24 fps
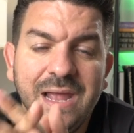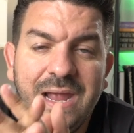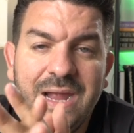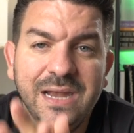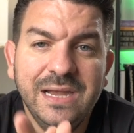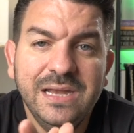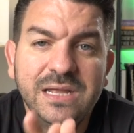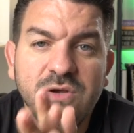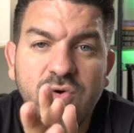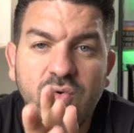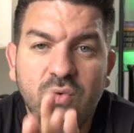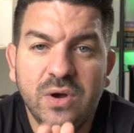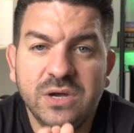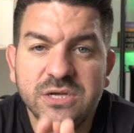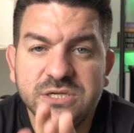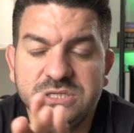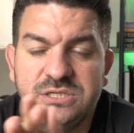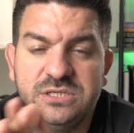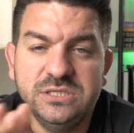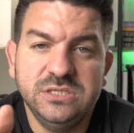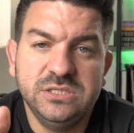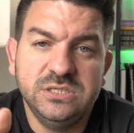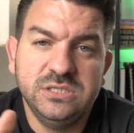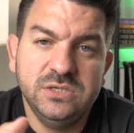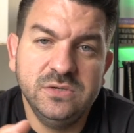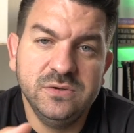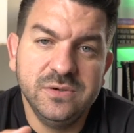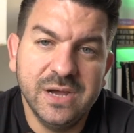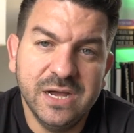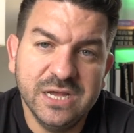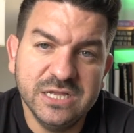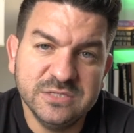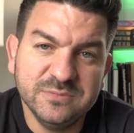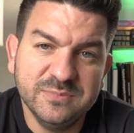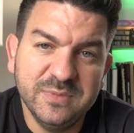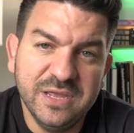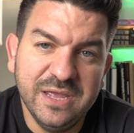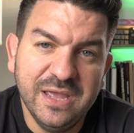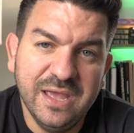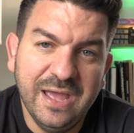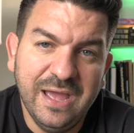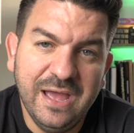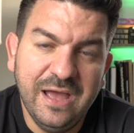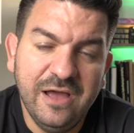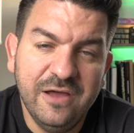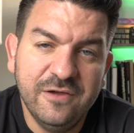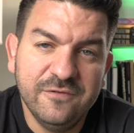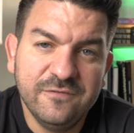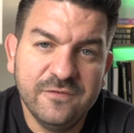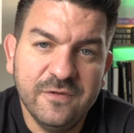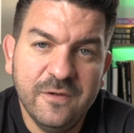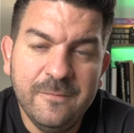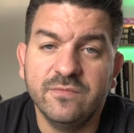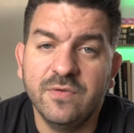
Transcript: any questions you guys may have.